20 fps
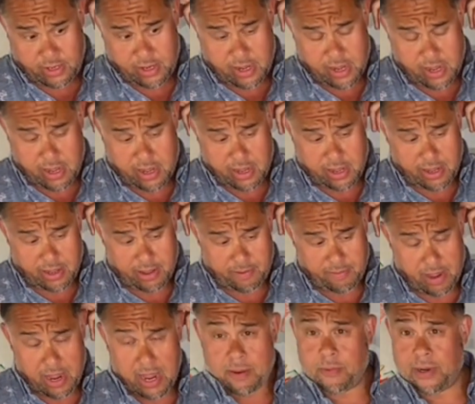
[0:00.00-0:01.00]

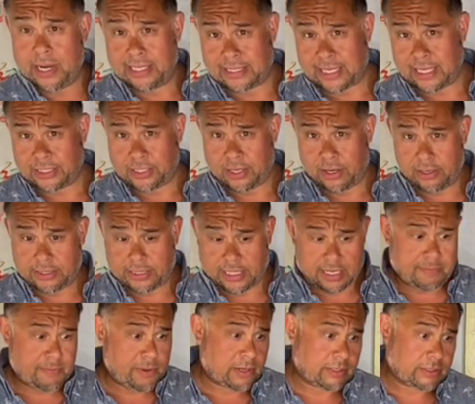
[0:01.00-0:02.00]
And we need to get
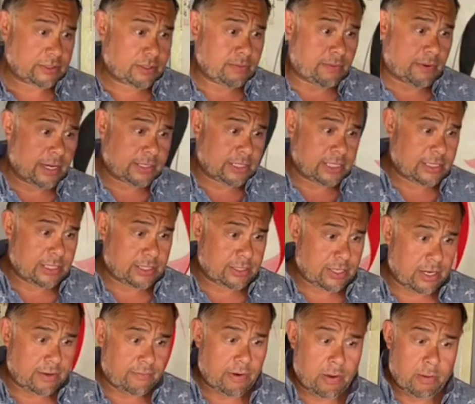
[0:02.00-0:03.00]
started because otherwise this is
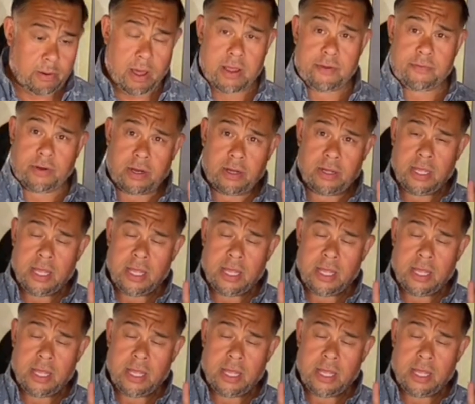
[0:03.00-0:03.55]
going to roll over.